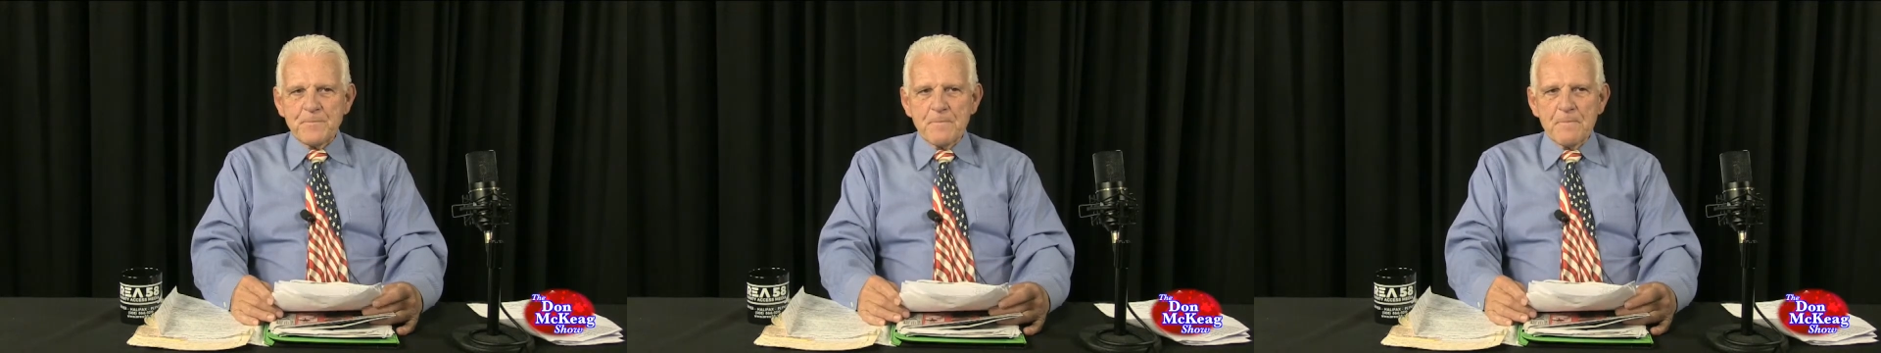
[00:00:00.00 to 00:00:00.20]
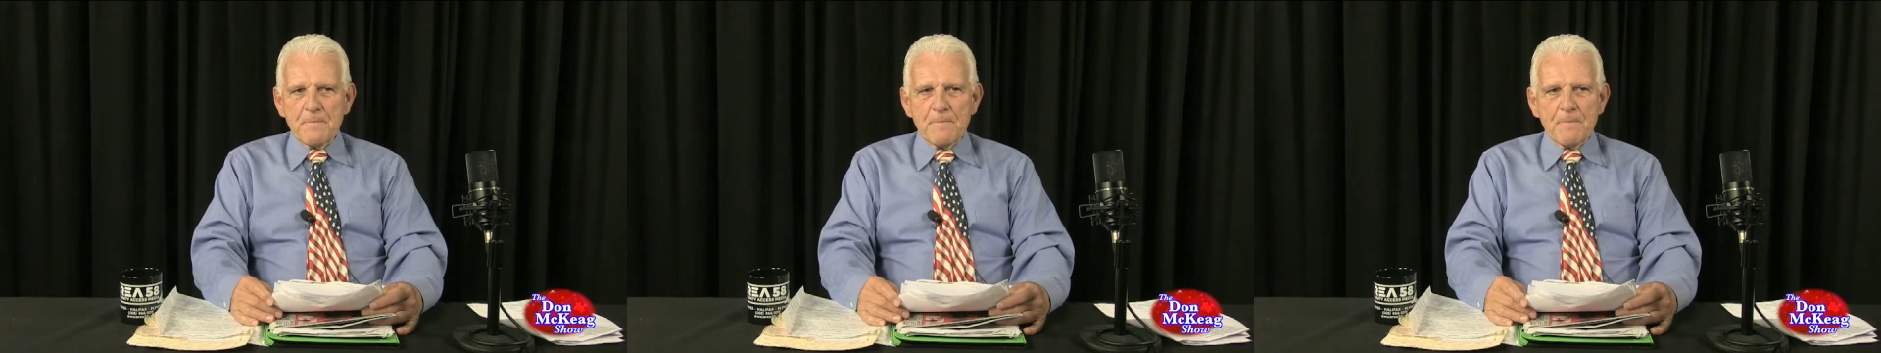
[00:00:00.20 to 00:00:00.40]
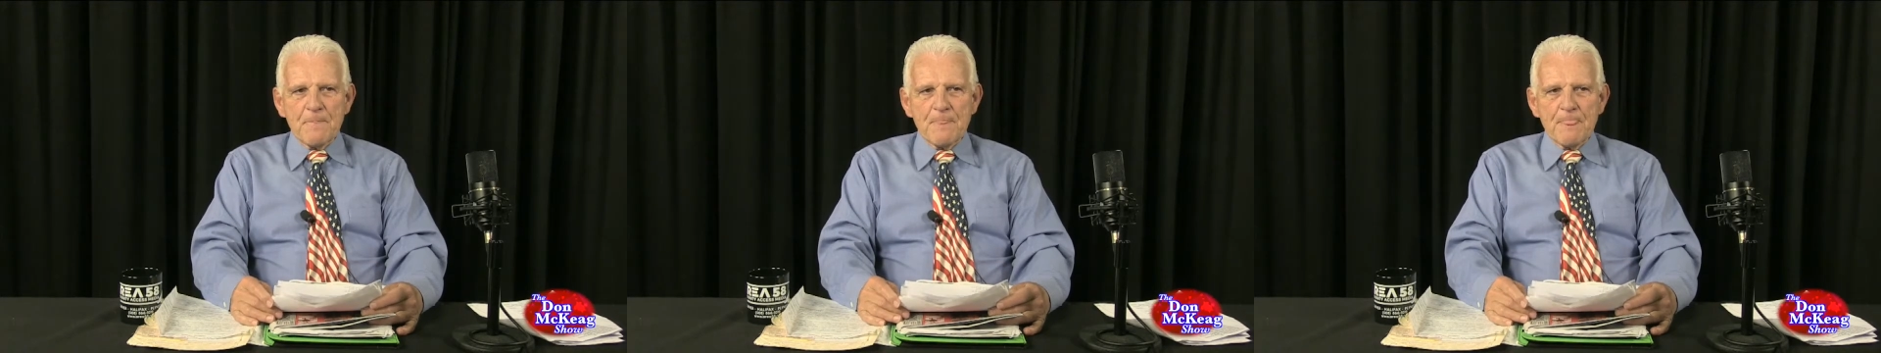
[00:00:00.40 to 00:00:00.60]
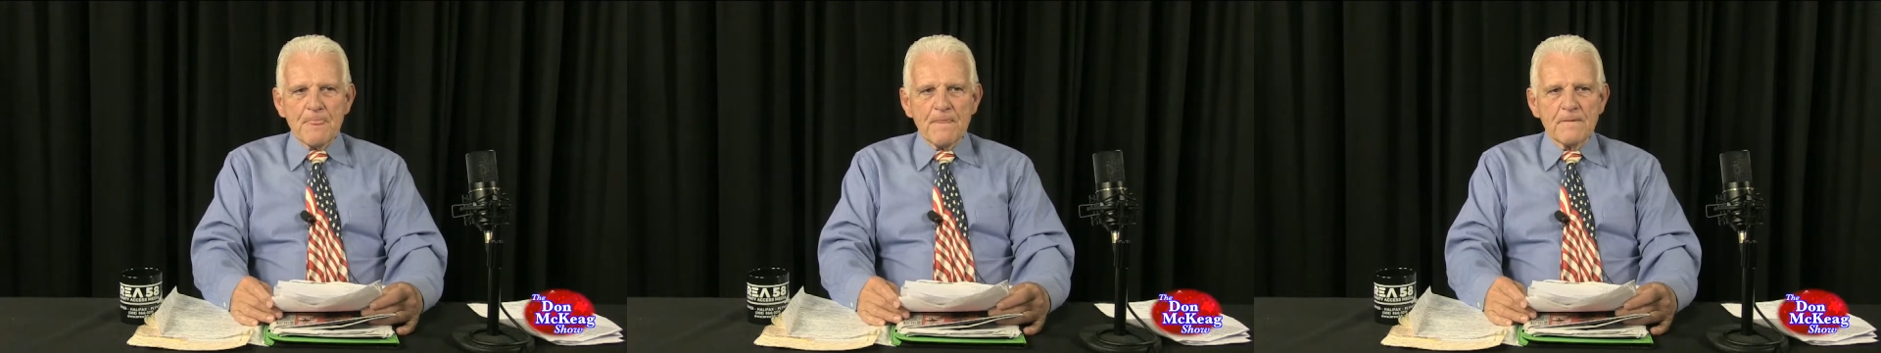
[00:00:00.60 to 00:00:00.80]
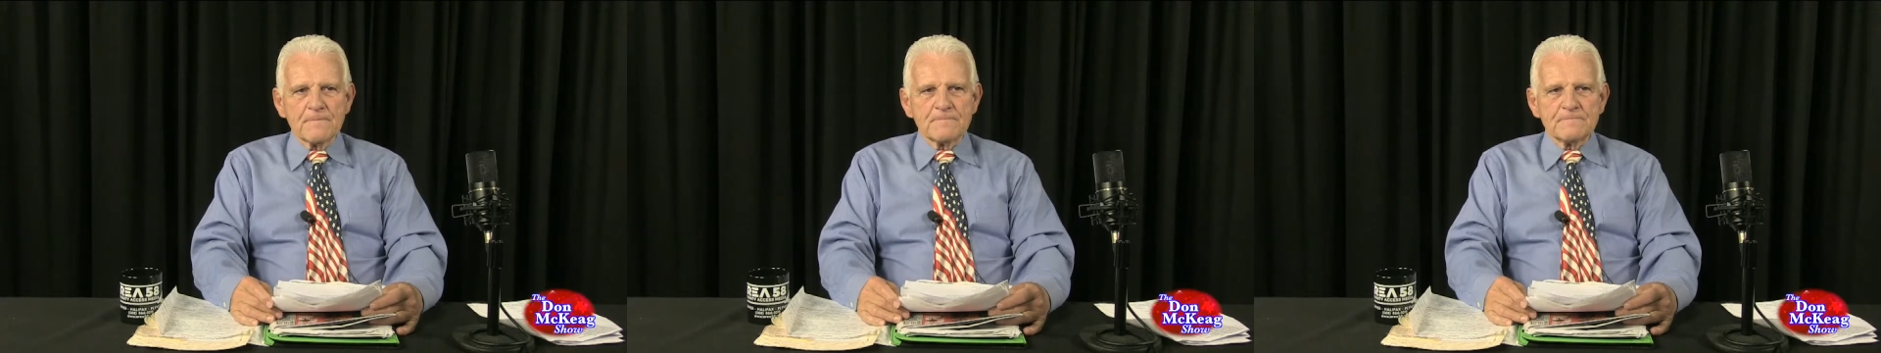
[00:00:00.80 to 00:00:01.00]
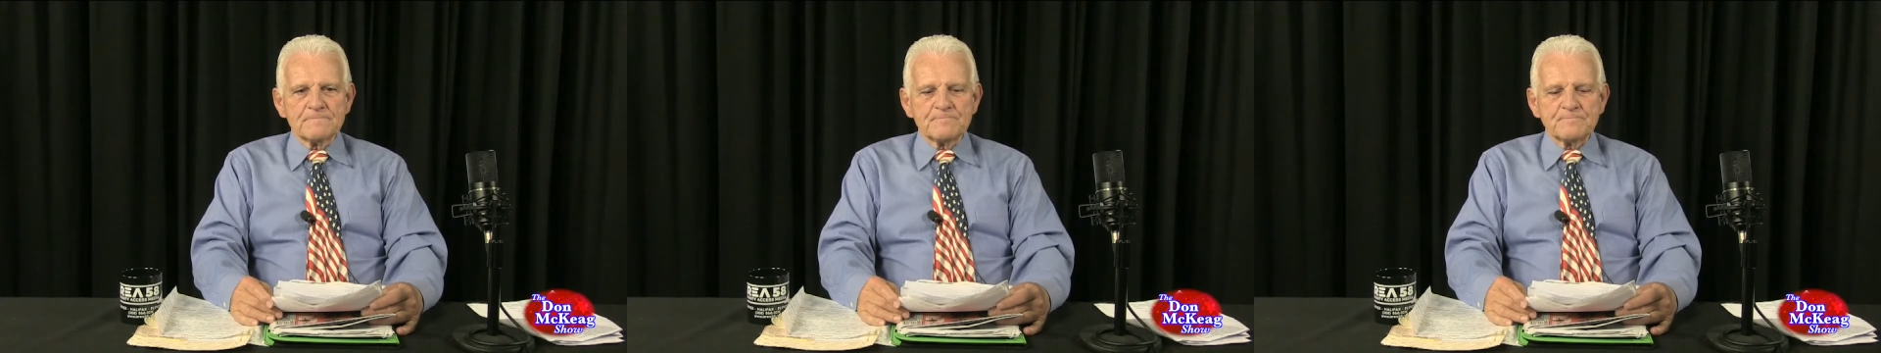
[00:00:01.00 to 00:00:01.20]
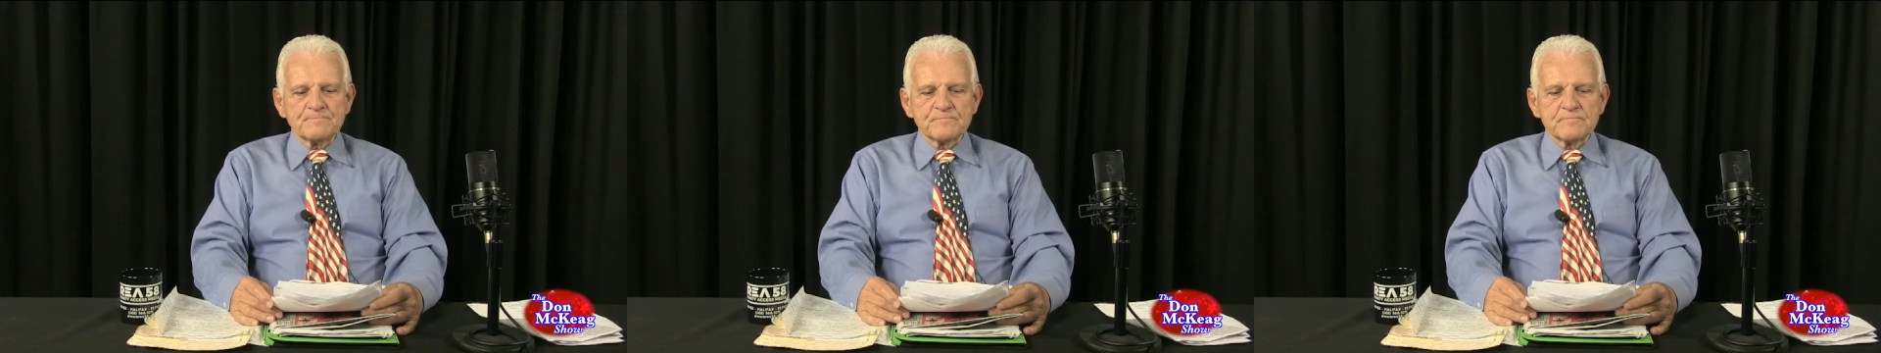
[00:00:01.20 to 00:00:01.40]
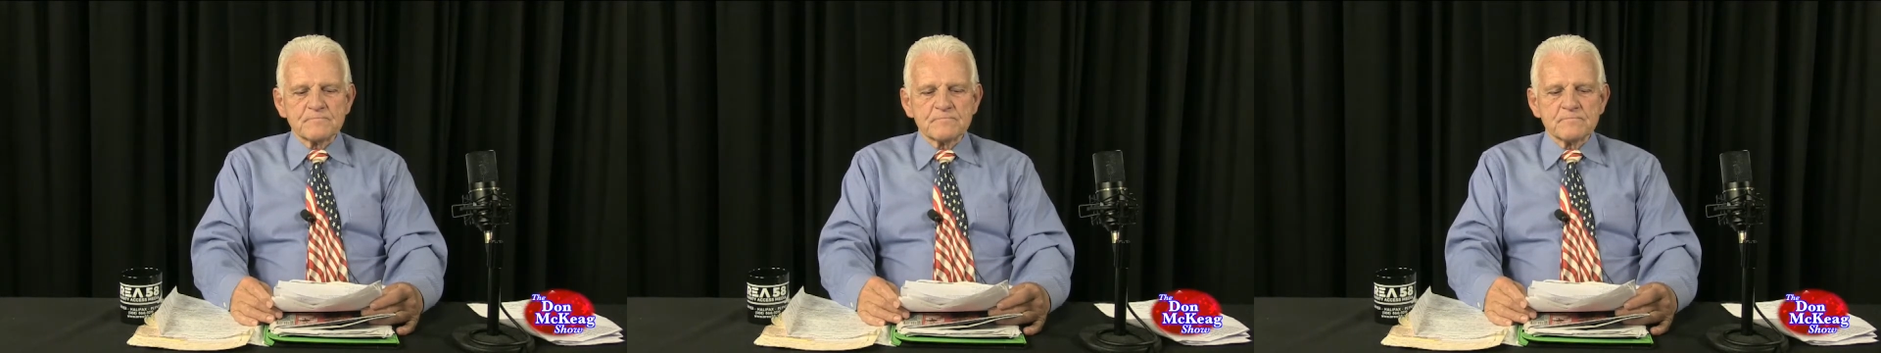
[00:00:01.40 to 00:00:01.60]

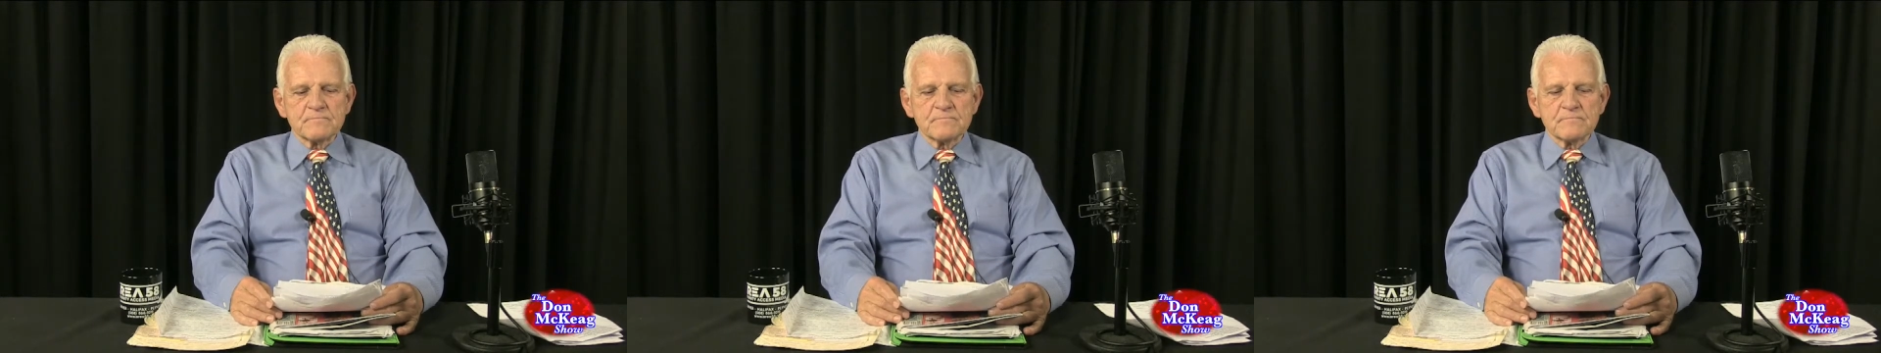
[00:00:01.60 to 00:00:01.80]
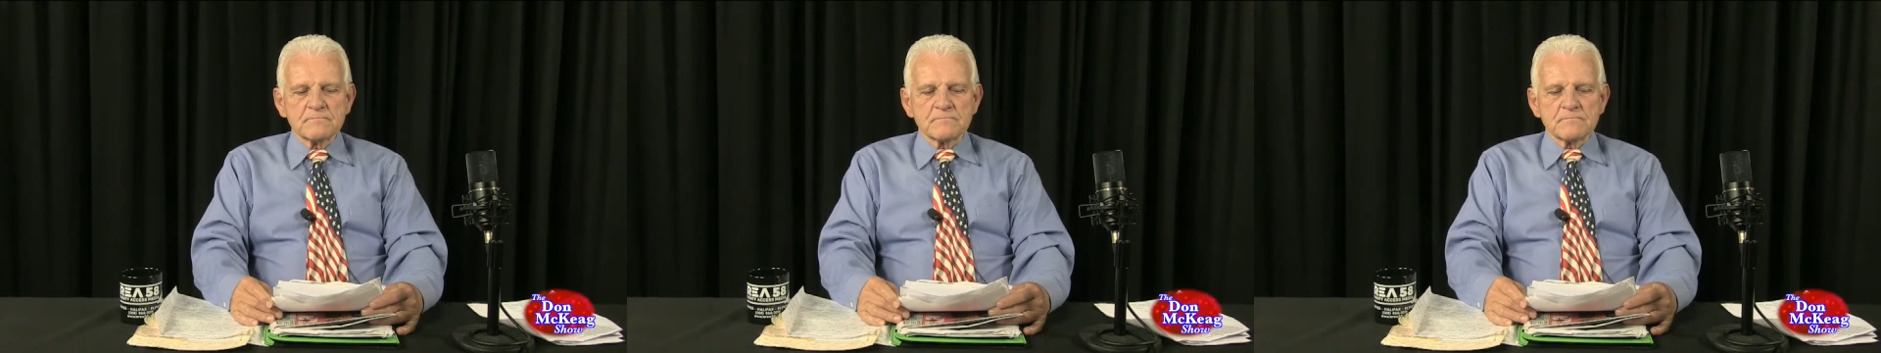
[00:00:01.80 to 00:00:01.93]
(silence)